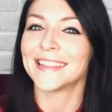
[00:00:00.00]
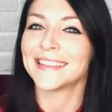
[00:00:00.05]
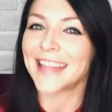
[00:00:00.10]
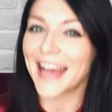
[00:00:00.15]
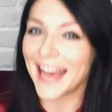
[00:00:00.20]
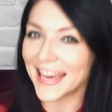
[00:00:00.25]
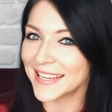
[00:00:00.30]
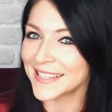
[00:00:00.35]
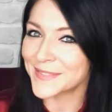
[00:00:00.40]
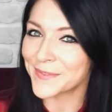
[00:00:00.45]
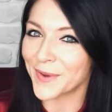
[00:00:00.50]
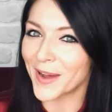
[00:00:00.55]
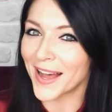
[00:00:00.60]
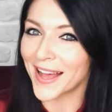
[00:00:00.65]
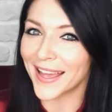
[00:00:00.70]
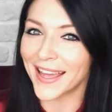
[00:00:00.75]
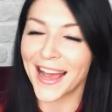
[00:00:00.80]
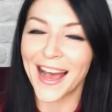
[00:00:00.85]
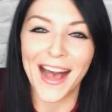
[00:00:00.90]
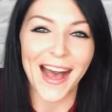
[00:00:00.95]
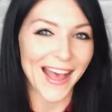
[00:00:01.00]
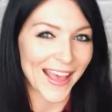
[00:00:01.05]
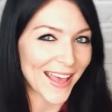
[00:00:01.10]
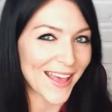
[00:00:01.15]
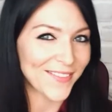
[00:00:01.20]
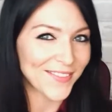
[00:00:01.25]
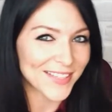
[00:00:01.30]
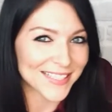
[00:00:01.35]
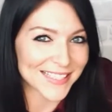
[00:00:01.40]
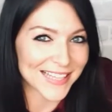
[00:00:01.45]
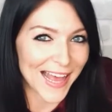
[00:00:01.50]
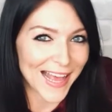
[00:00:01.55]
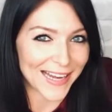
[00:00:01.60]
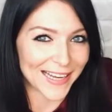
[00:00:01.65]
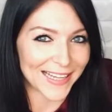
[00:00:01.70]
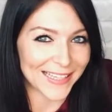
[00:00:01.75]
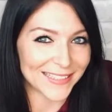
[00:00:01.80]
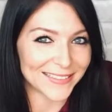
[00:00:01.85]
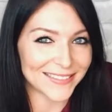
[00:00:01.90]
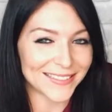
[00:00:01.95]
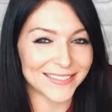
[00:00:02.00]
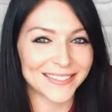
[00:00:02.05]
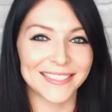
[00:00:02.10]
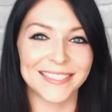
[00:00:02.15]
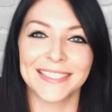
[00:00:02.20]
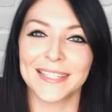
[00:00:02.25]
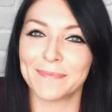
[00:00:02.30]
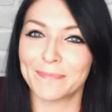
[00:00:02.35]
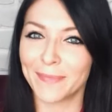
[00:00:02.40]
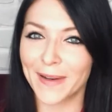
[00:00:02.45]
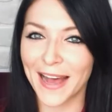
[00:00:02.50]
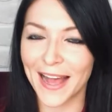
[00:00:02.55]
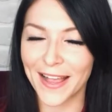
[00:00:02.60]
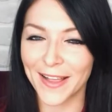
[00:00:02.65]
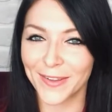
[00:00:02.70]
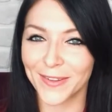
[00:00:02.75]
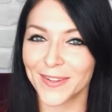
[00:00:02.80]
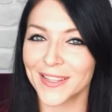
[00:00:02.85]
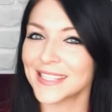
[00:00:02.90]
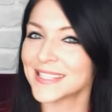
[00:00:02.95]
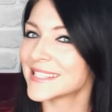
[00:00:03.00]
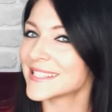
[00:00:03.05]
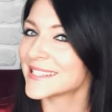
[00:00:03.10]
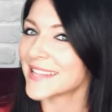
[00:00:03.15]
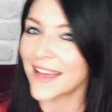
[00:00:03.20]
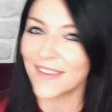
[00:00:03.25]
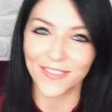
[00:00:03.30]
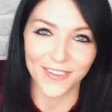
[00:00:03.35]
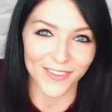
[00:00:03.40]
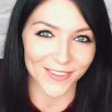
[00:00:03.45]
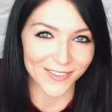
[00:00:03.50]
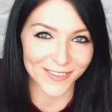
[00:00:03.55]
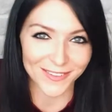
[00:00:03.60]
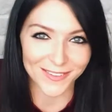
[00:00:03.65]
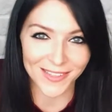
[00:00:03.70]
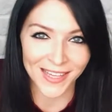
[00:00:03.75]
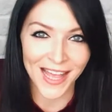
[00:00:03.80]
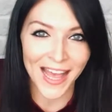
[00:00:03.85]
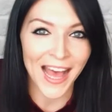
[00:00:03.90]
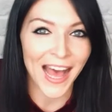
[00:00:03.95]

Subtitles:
That is why I have decided to compile several